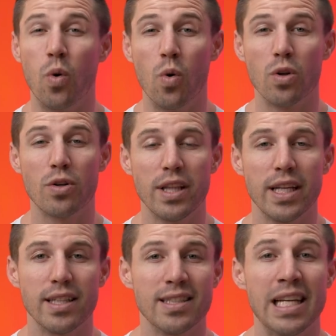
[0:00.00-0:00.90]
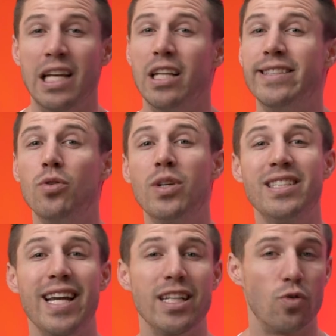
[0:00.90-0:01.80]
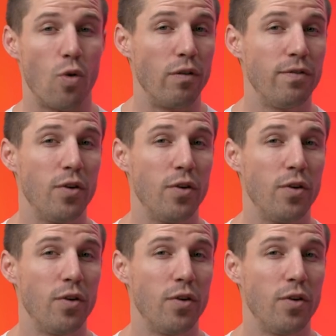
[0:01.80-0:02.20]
cooler things is you can take drone